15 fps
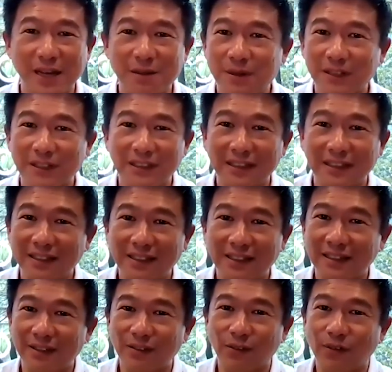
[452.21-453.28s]

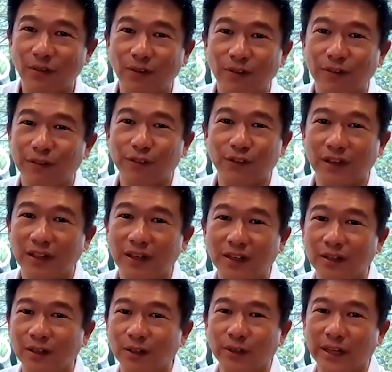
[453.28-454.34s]

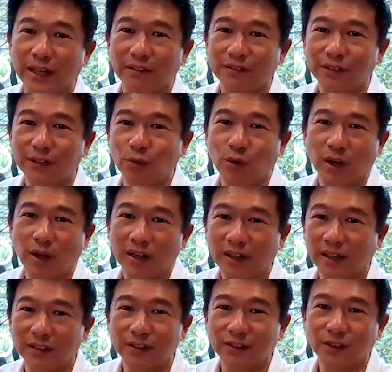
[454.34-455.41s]
MRT3 or whatever one,
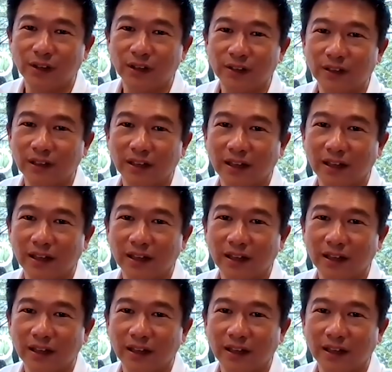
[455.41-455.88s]
I don't know, I